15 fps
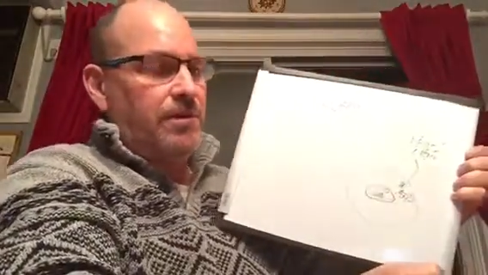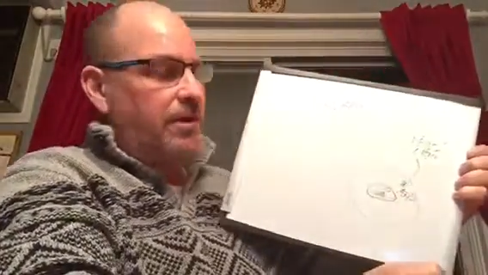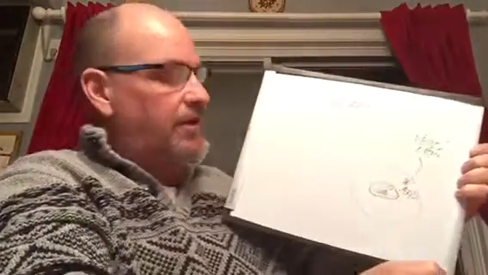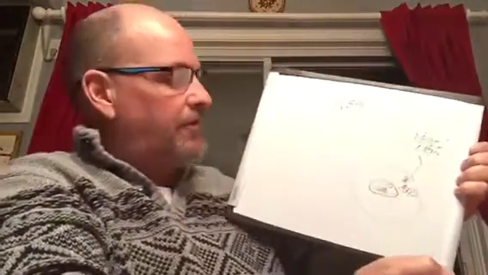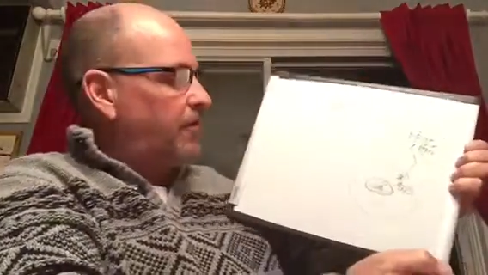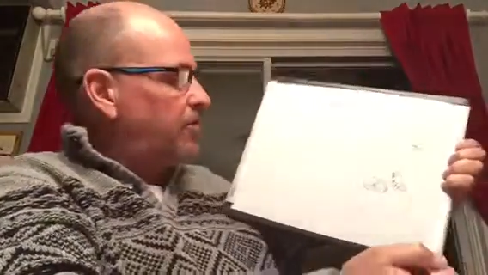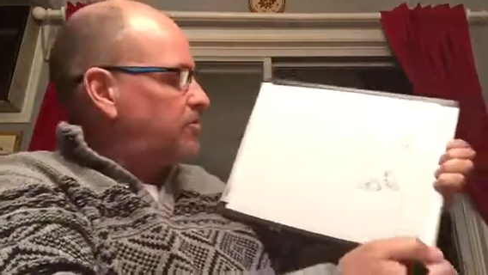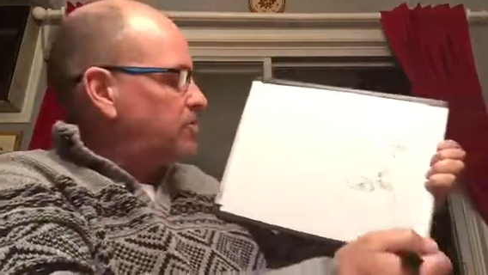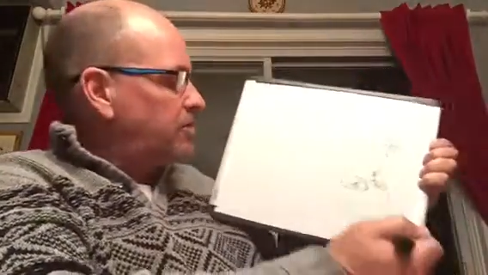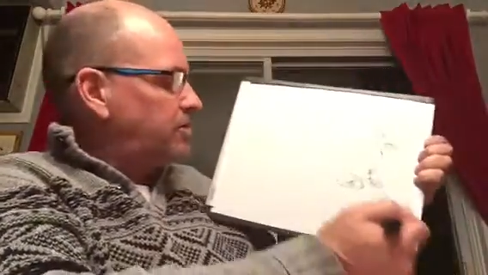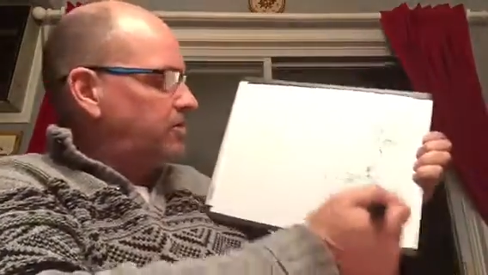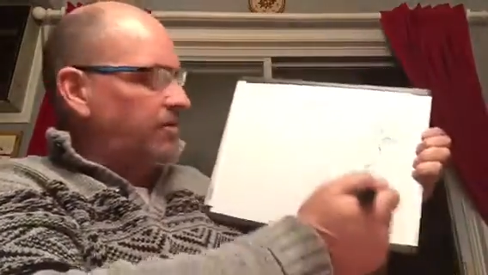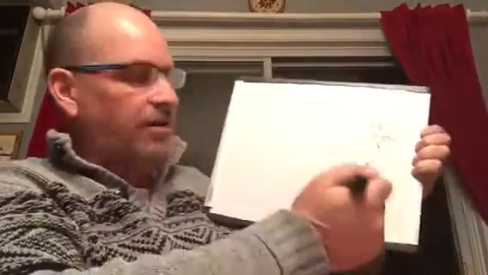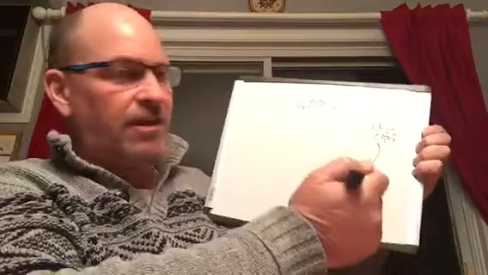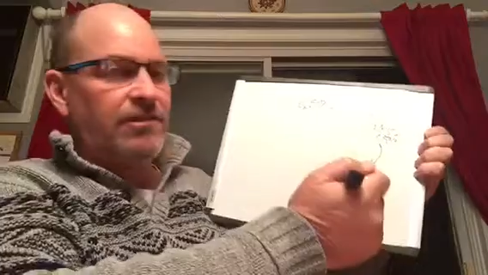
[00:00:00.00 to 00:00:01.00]
give energy
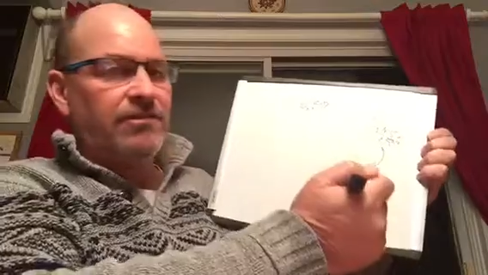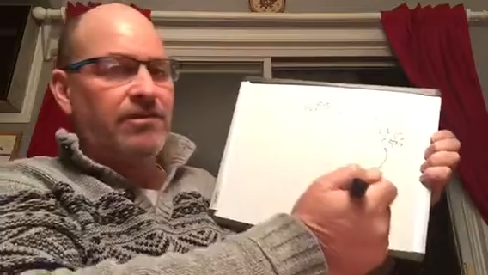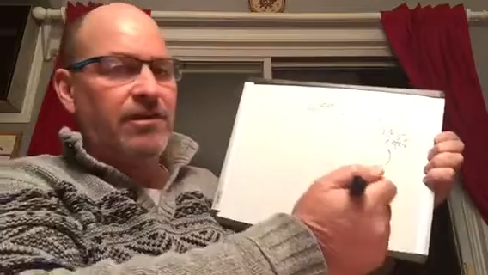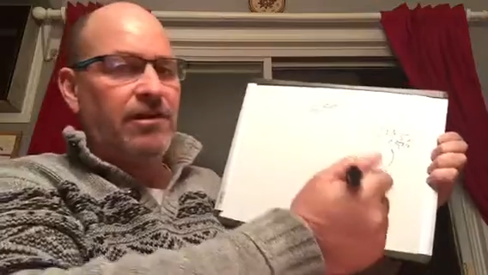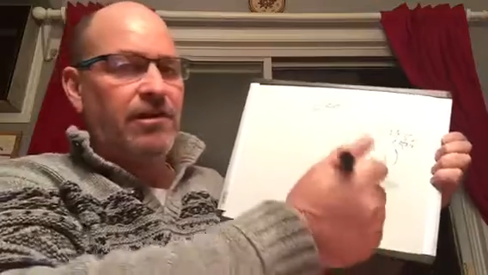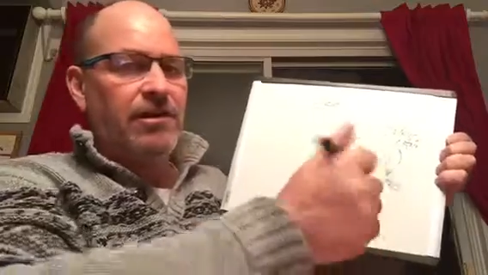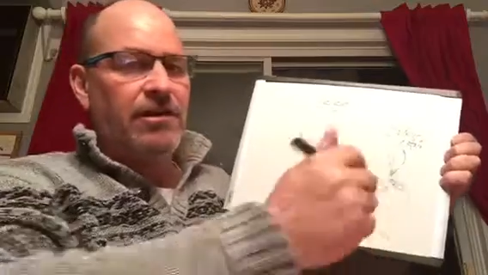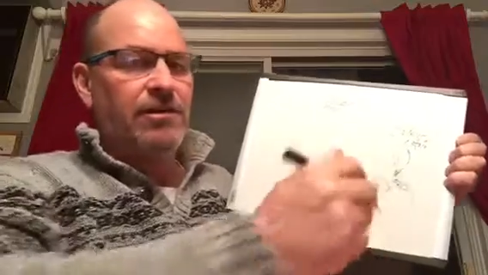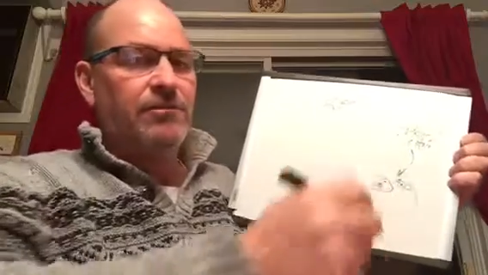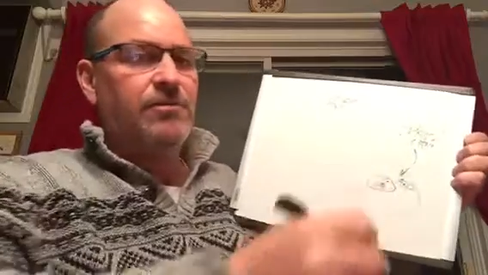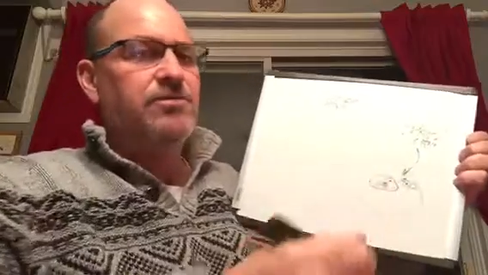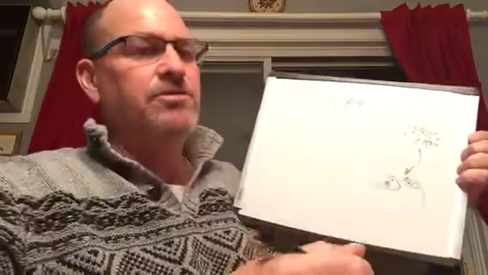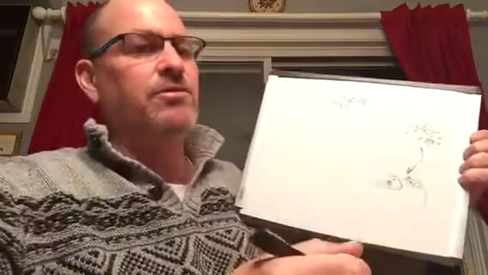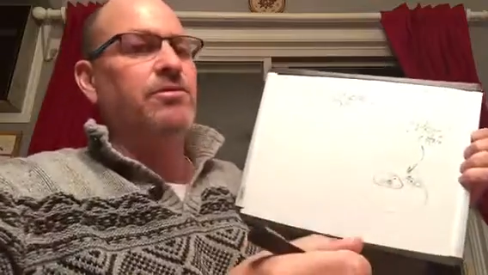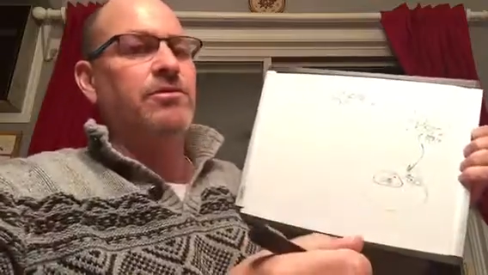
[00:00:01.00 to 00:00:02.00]
to that cell. I
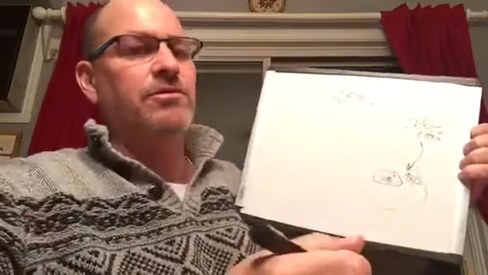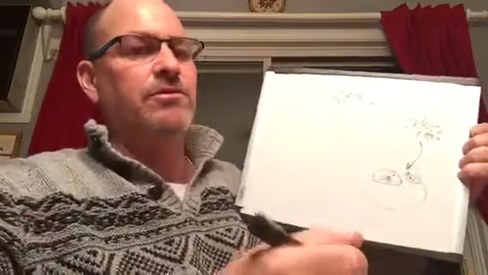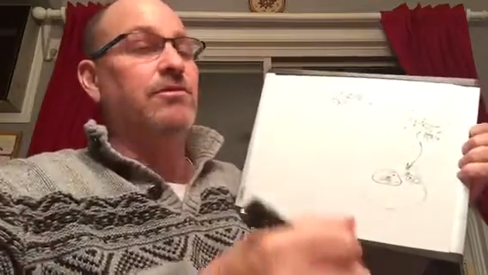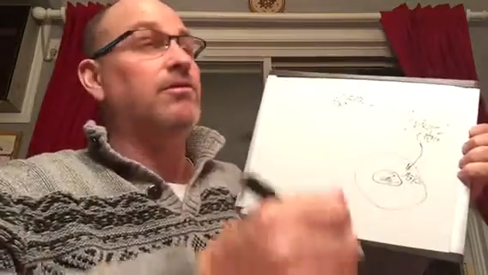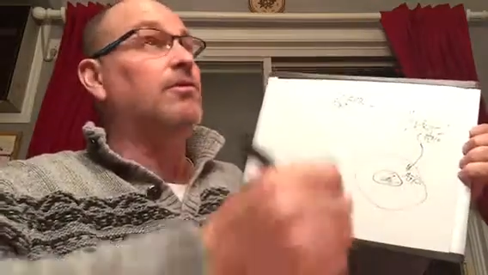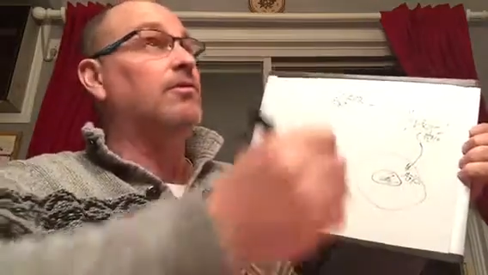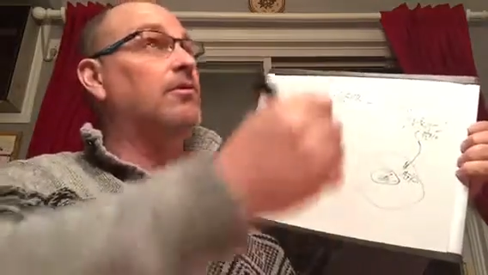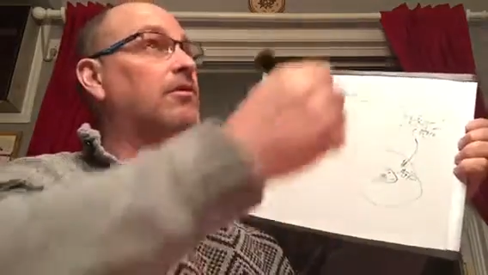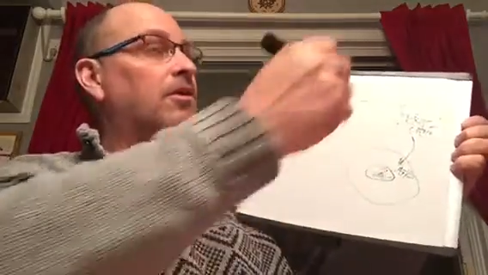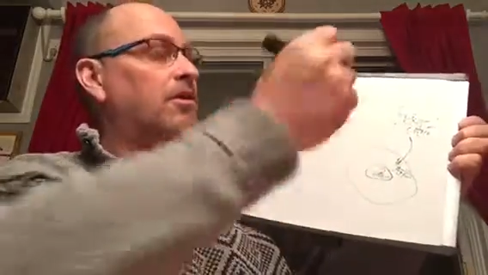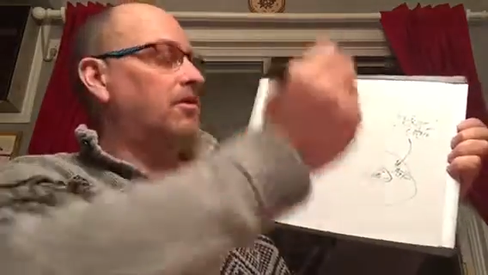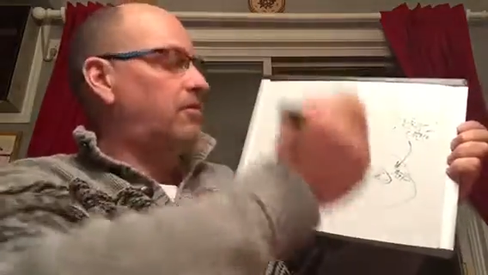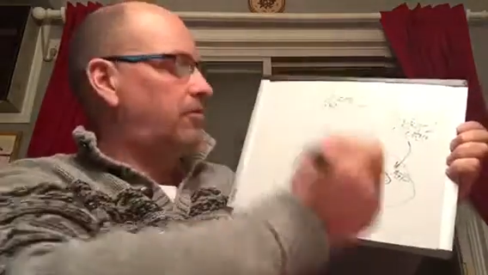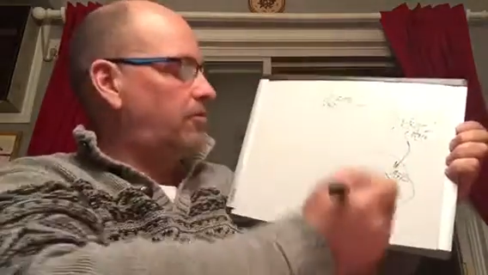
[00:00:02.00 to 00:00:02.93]
wish it wasn't so glary.